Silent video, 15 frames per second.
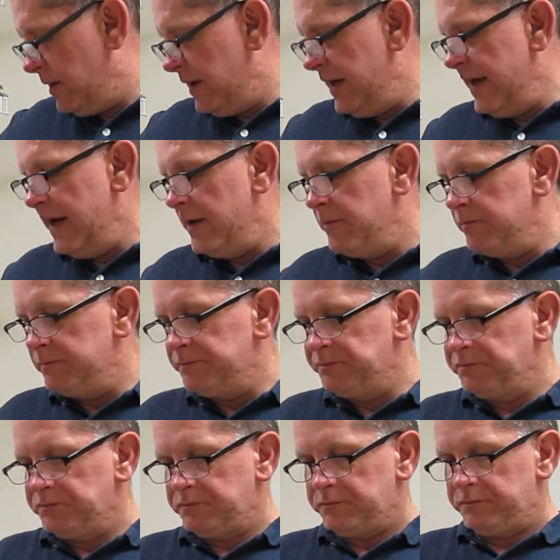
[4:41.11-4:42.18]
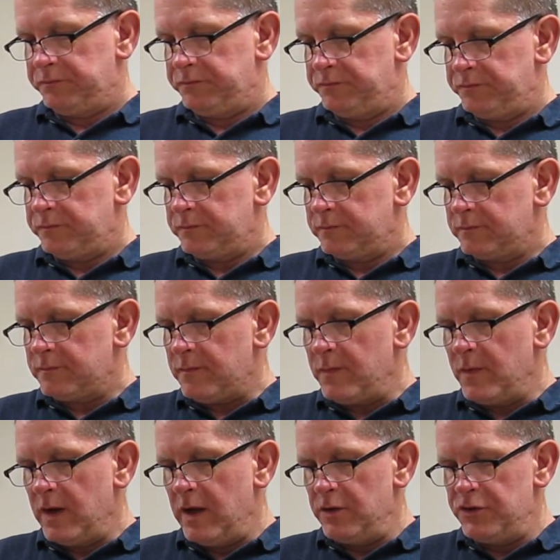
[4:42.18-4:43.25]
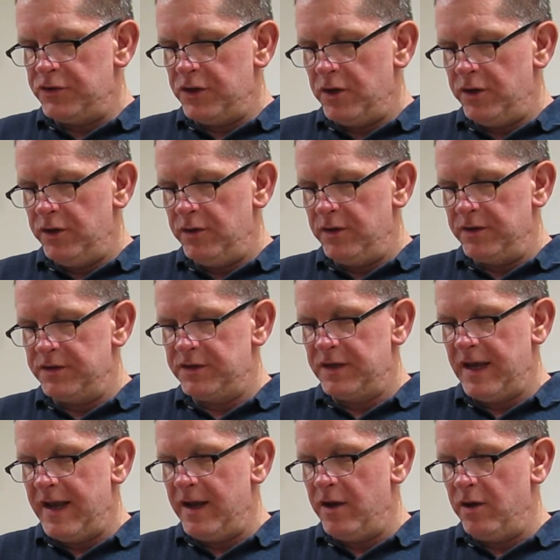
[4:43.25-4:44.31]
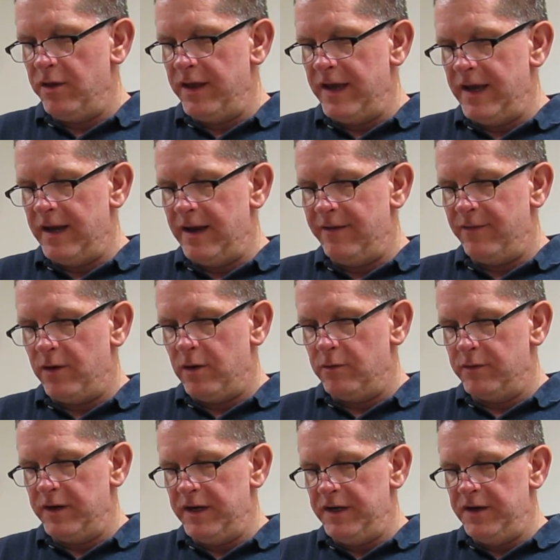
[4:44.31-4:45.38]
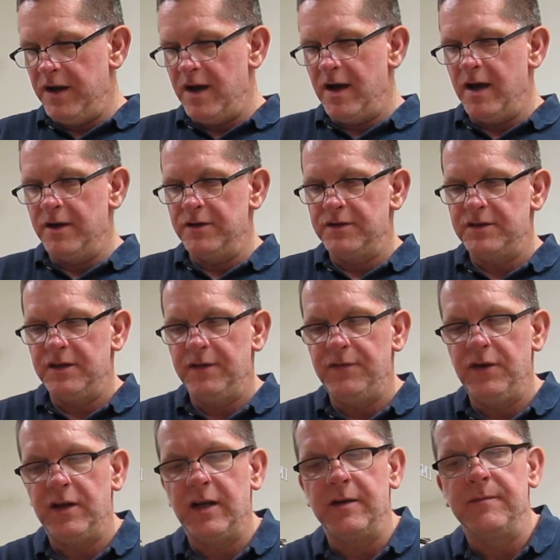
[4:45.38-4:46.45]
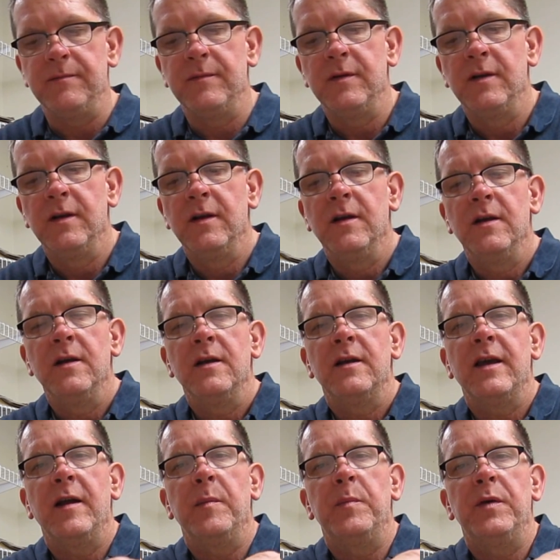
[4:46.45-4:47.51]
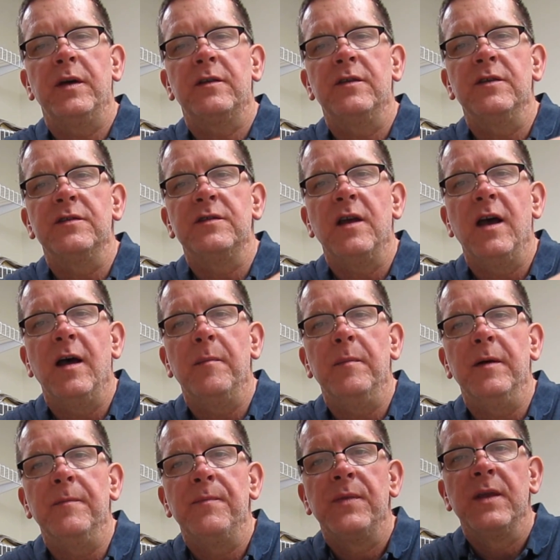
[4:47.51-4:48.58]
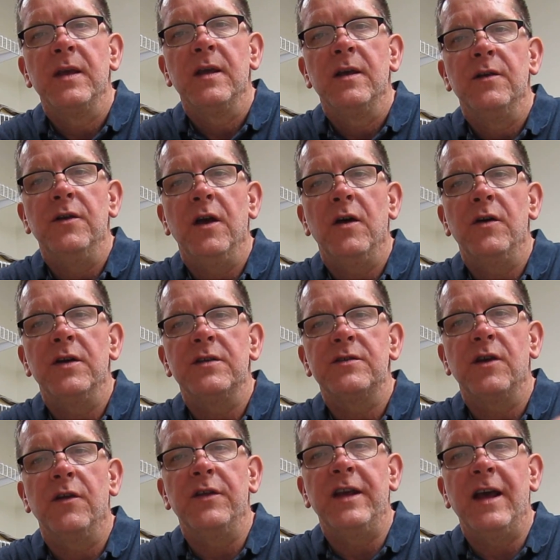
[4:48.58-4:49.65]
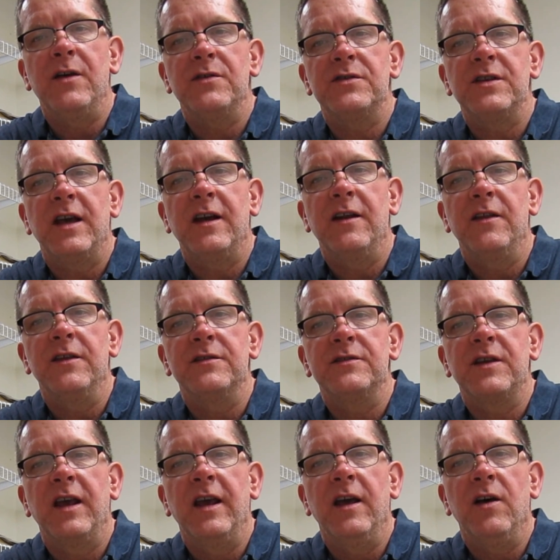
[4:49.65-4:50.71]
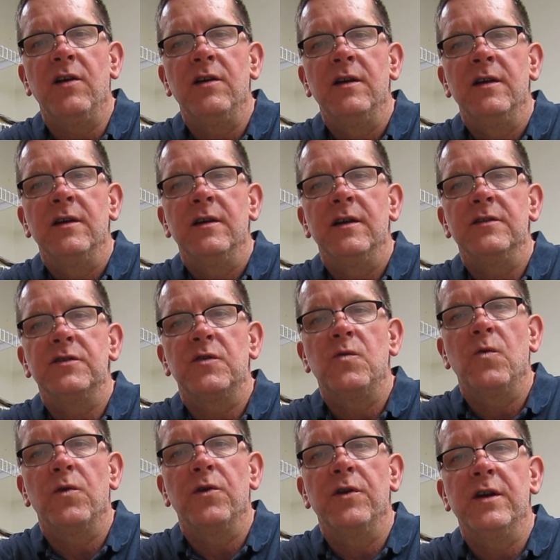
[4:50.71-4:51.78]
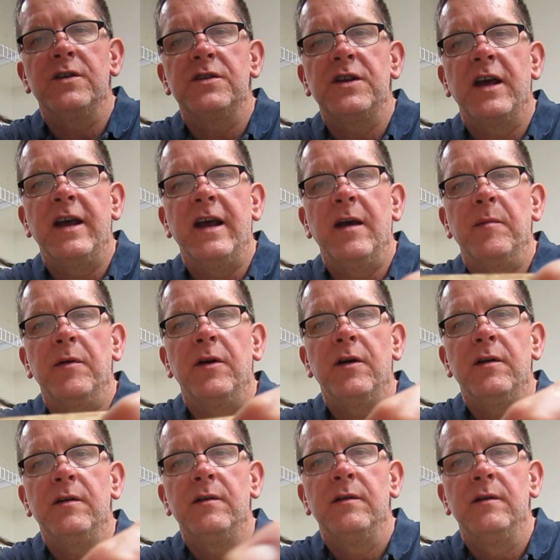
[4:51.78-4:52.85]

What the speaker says: And I'll show you the scale that I've already done to see if you can kind of pick this up. But notice on the outside of the scale is 1/4 inch diameter.